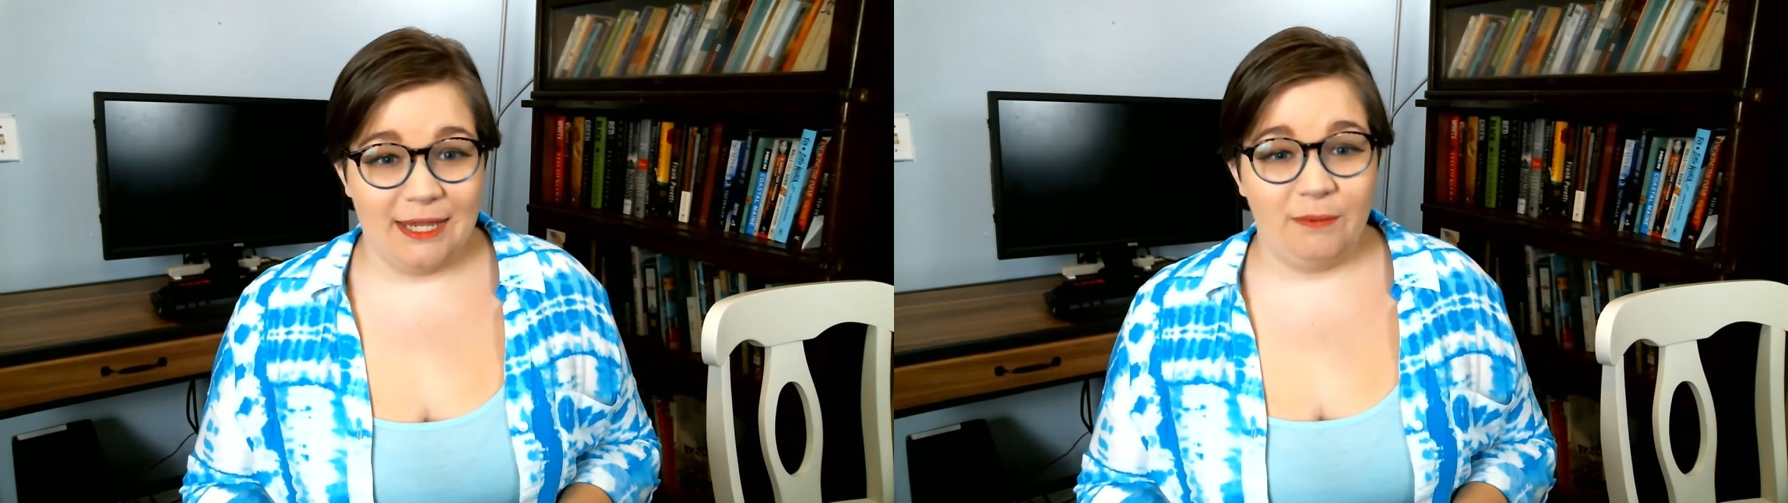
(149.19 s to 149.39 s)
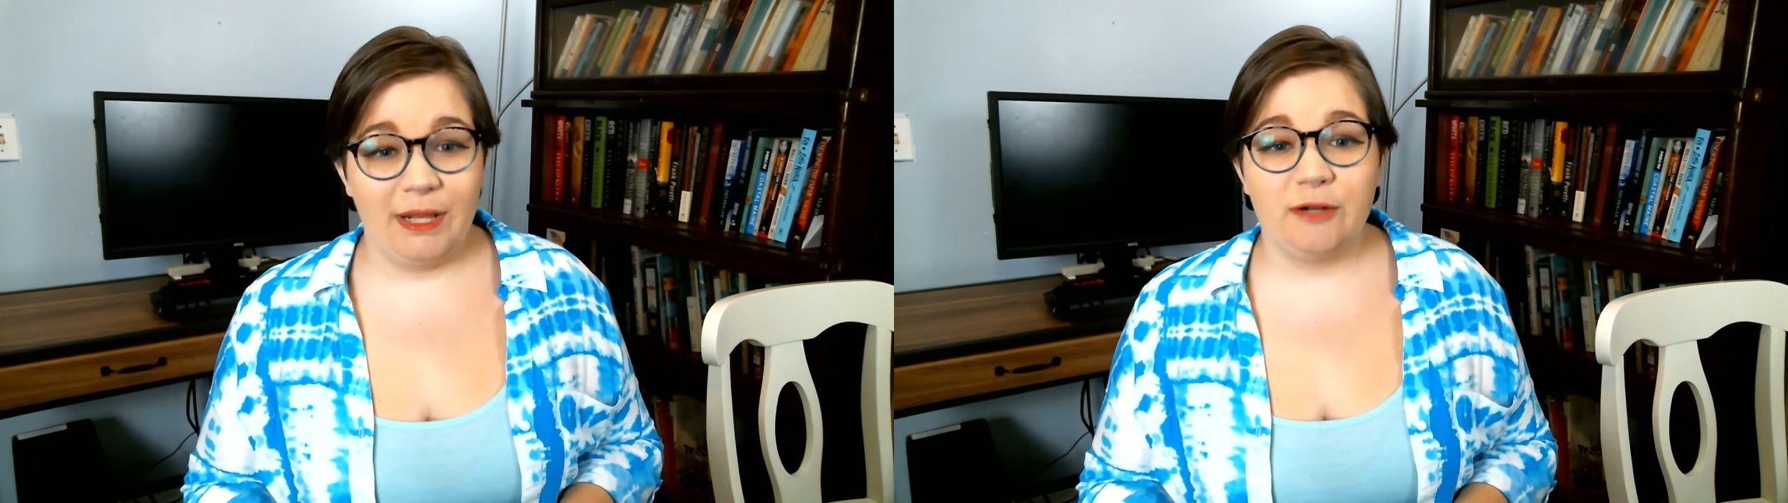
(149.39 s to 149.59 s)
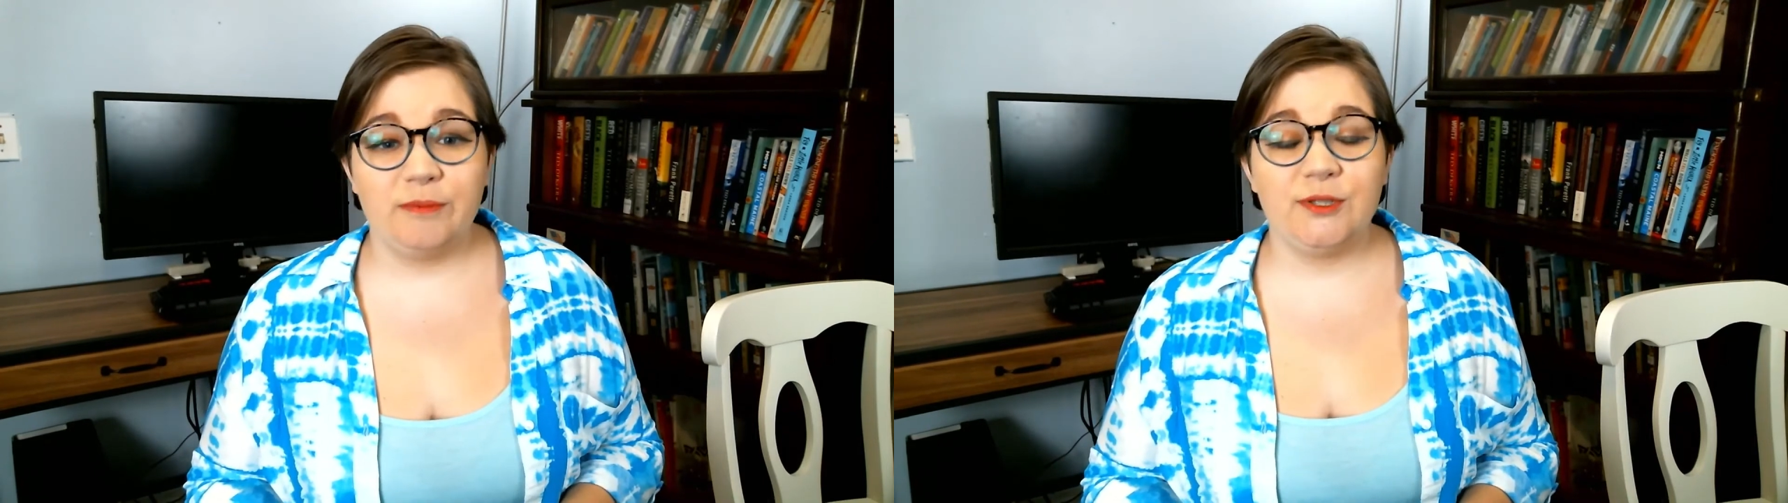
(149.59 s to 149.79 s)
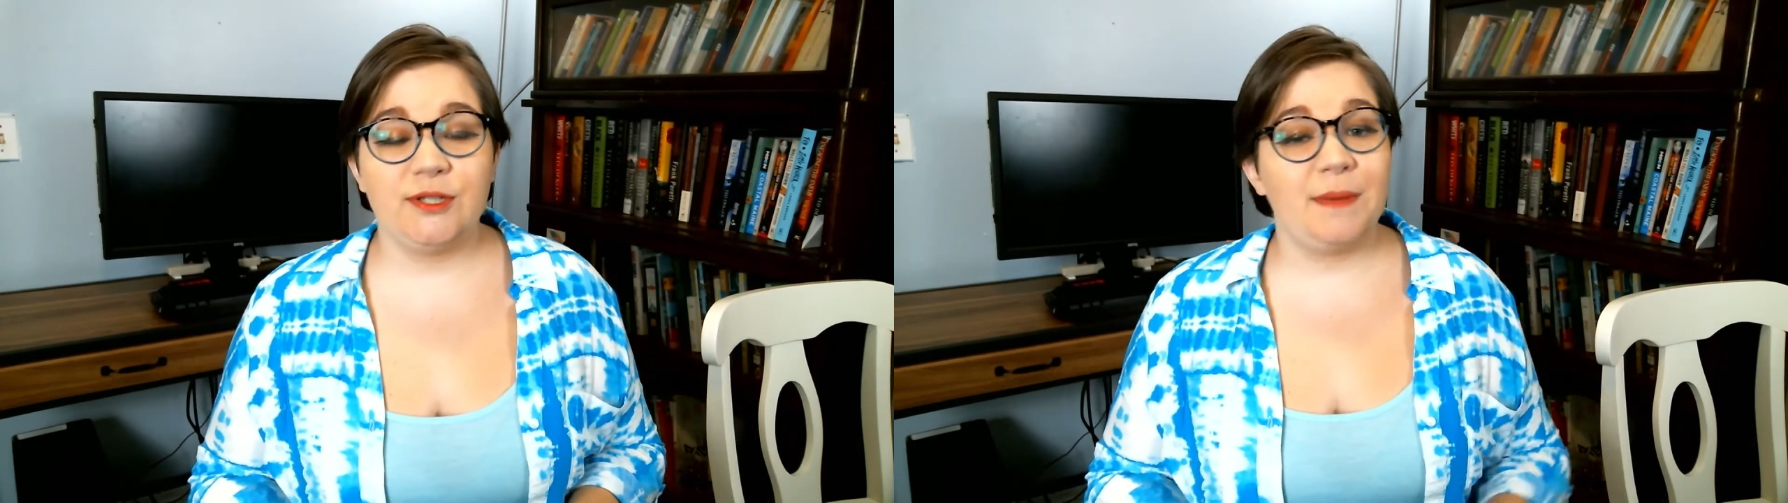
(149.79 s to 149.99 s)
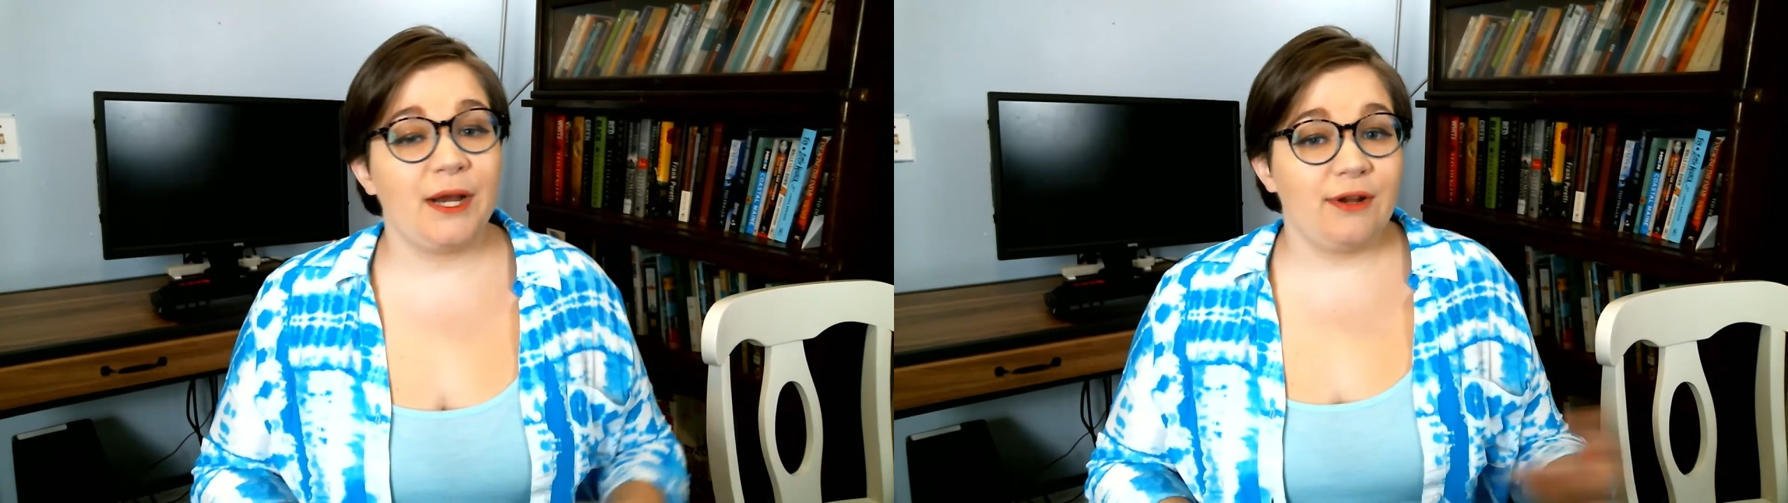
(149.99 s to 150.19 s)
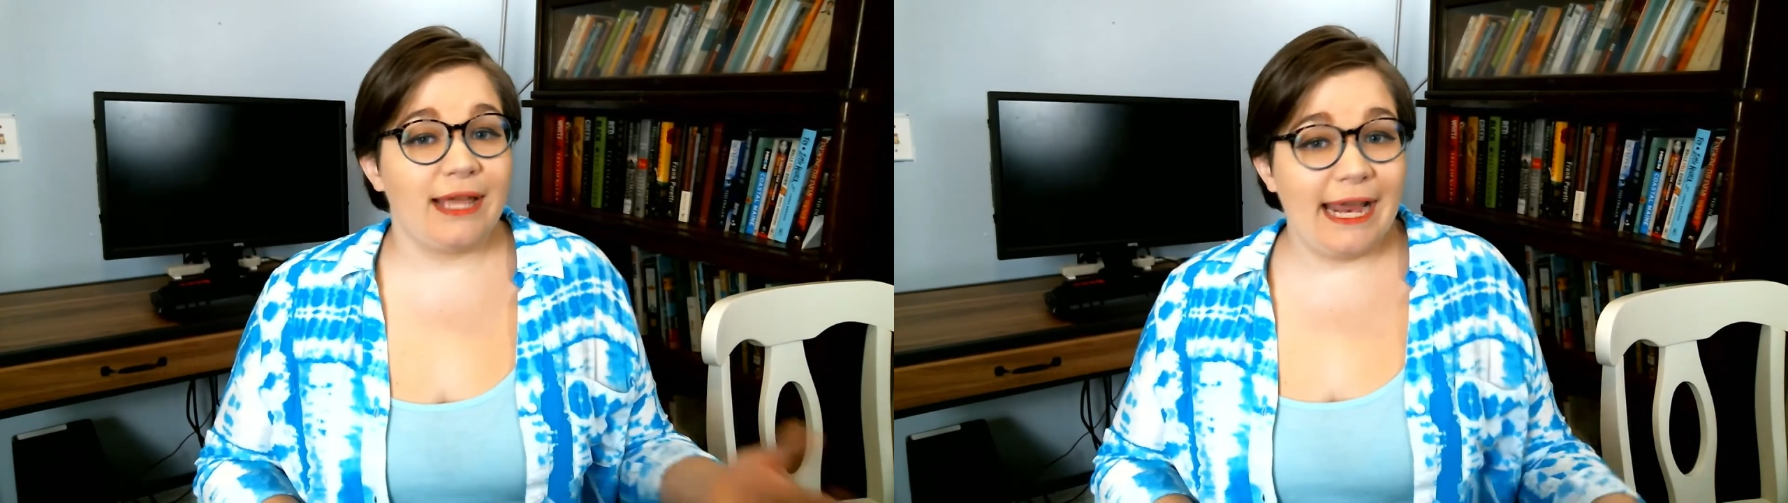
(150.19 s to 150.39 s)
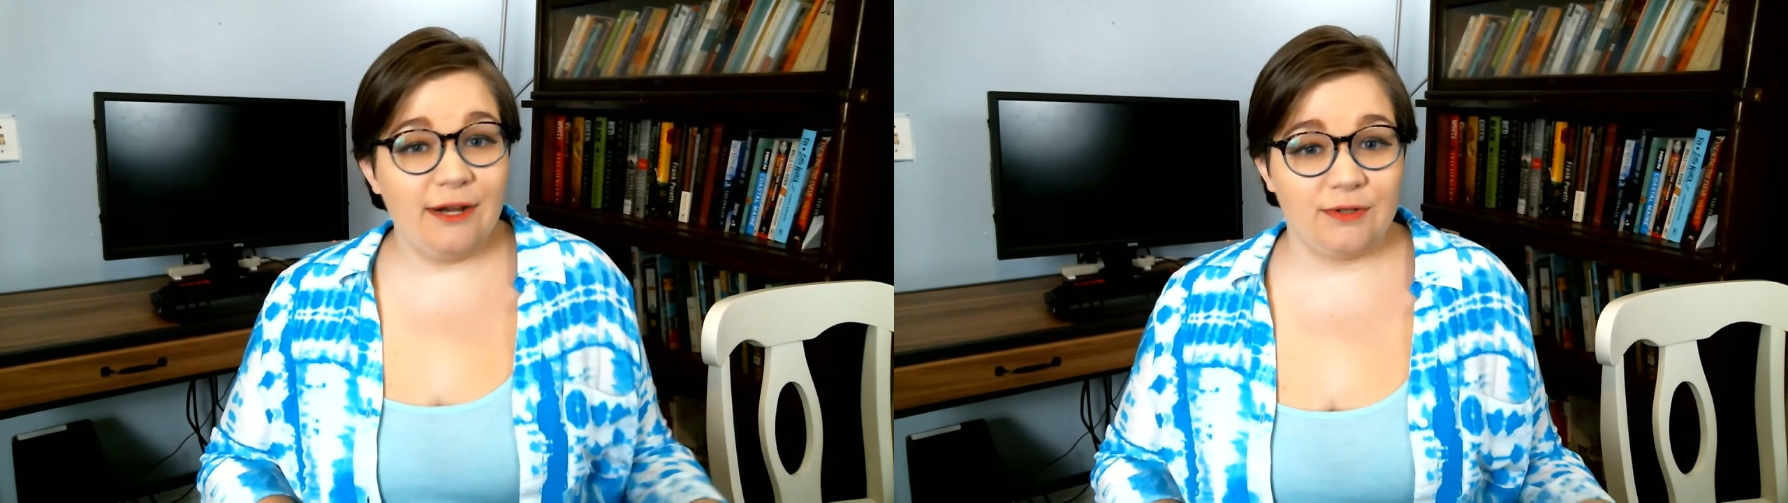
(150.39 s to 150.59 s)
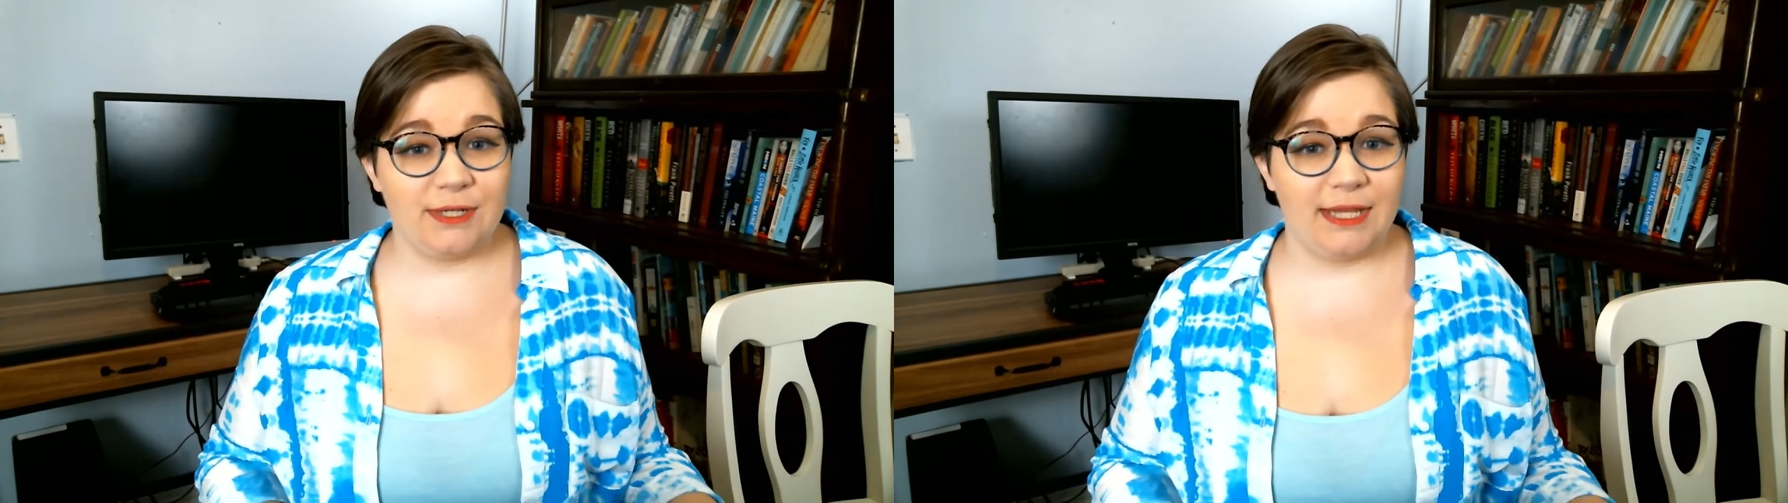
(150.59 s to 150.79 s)
will help you to better
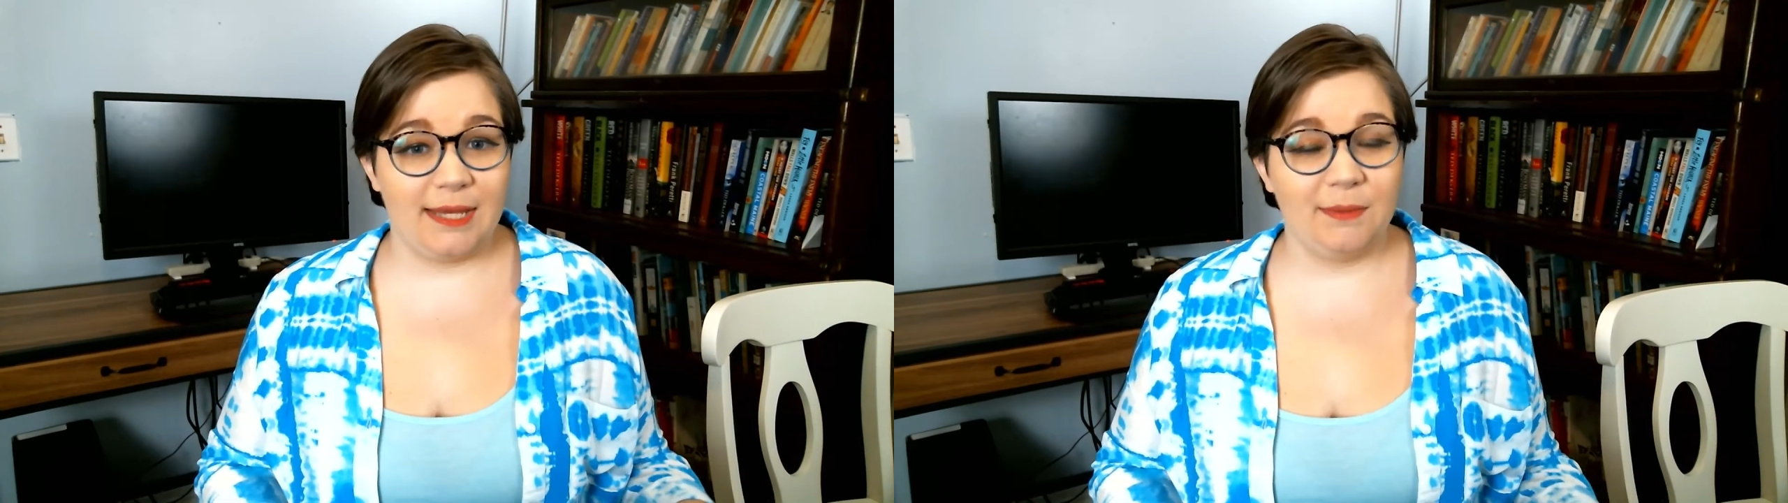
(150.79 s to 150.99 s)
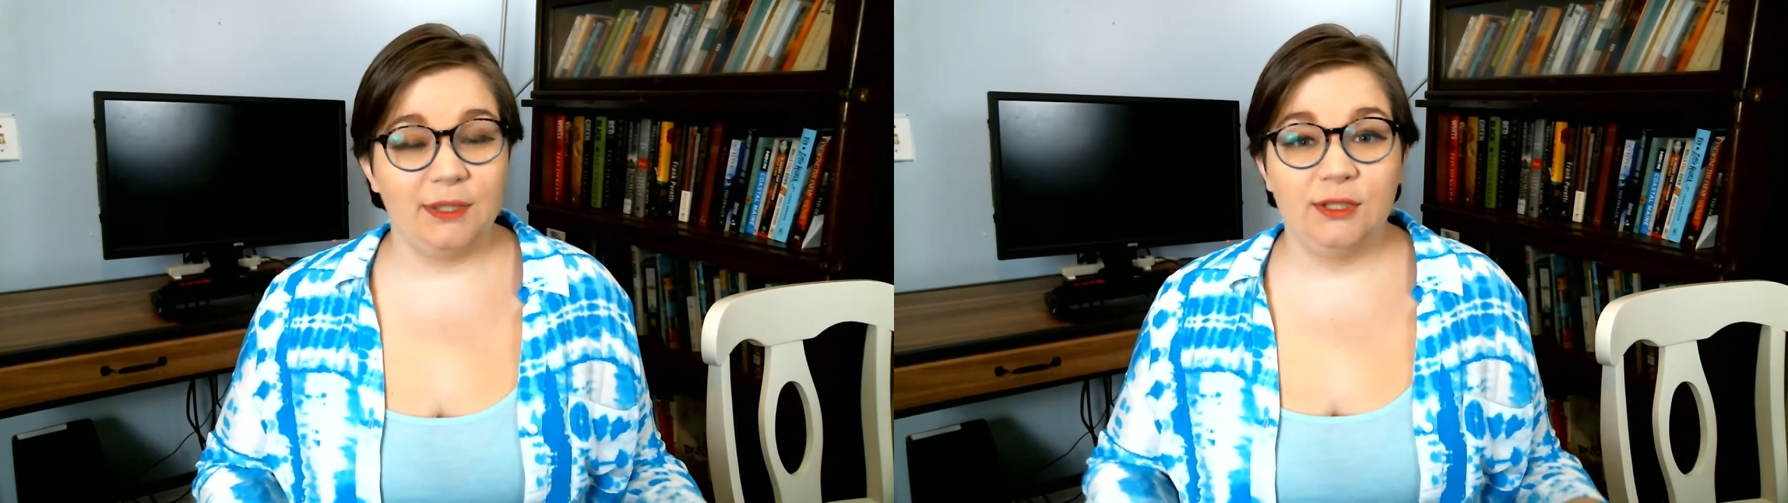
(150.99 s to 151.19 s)
cater to them,